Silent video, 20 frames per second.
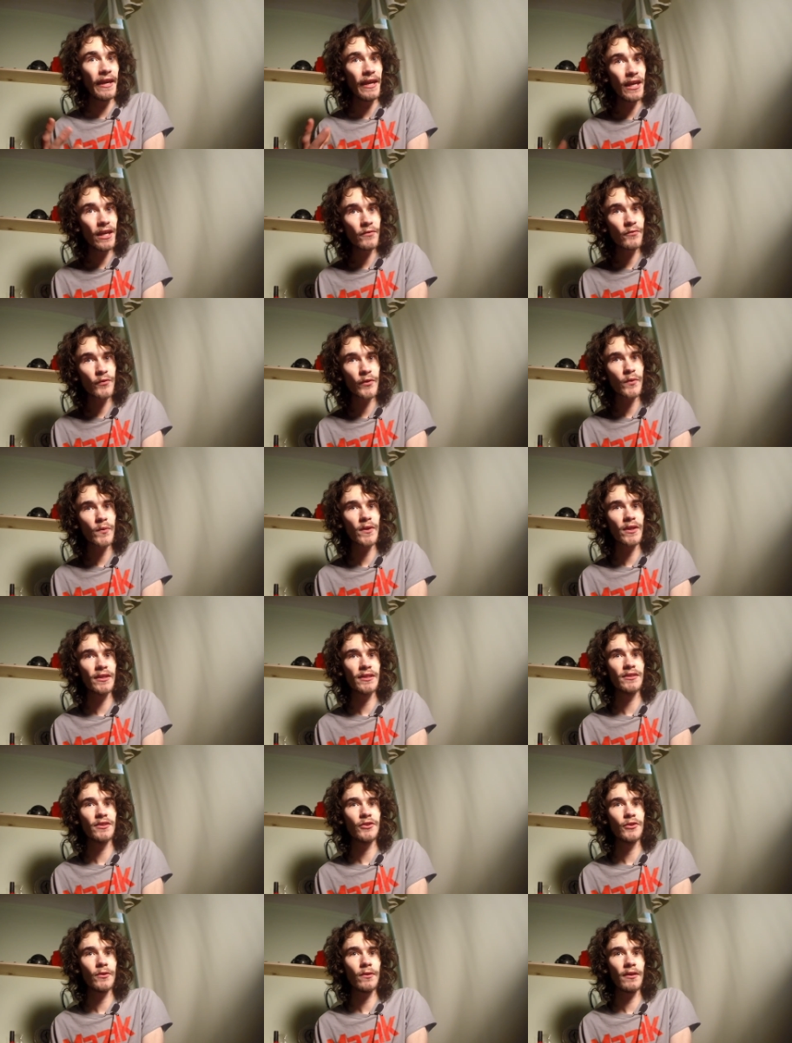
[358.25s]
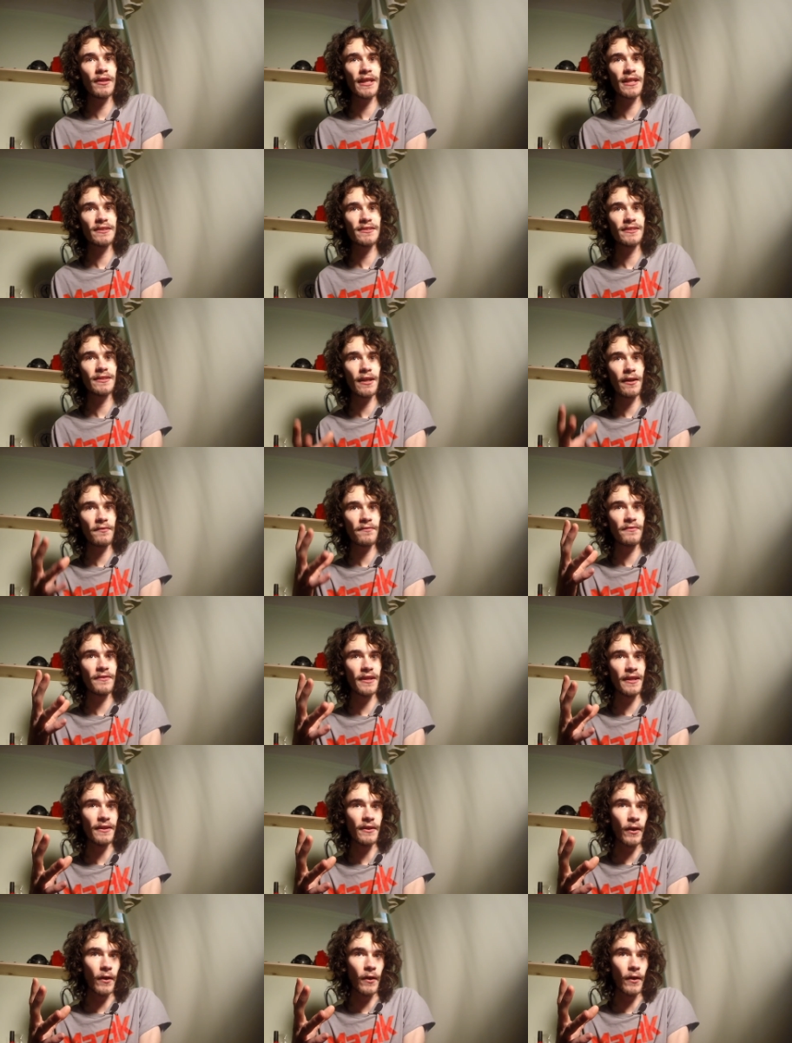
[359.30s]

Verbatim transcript: If you're willing to do all that stuff, then